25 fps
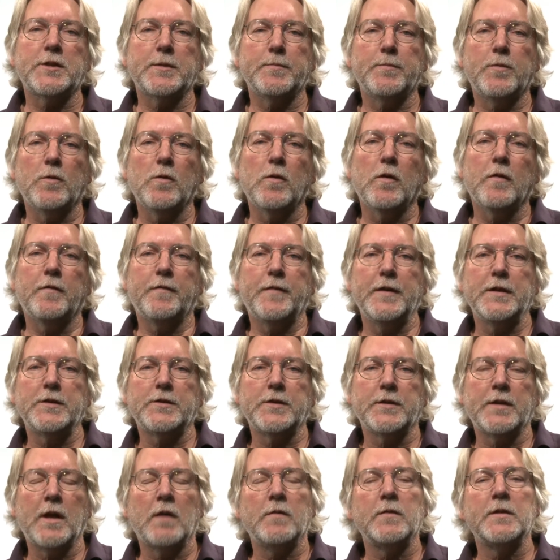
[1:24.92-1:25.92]
support a
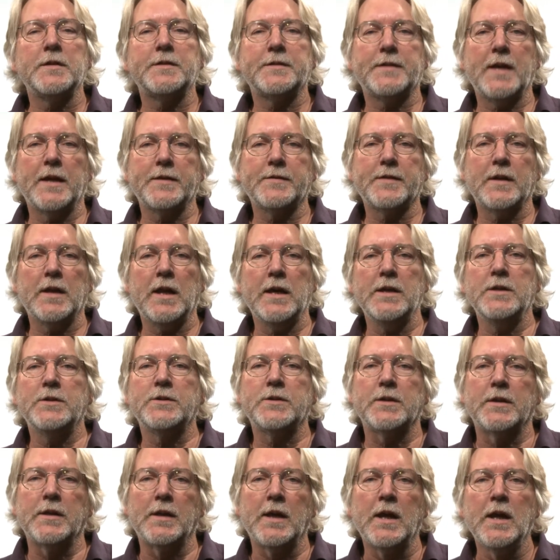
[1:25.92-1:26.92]
feature known as
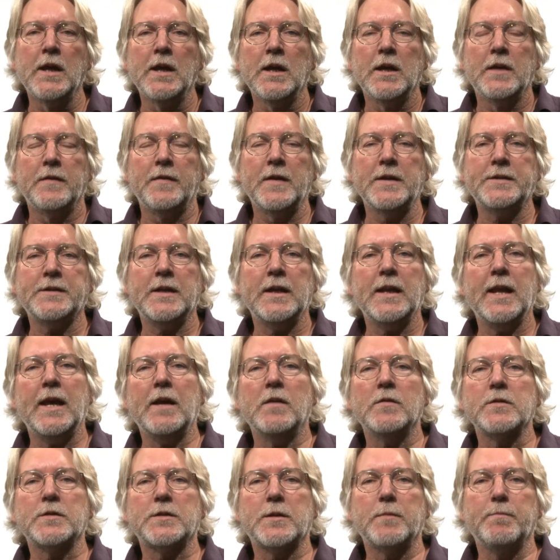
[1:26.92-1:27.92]
tessellation. This
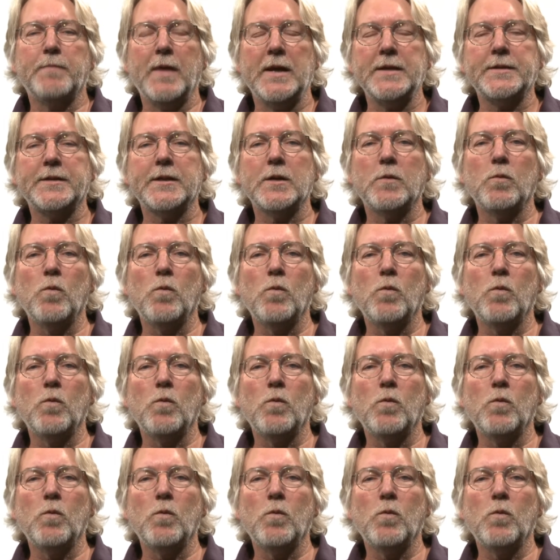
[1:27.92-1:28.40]
allows the basic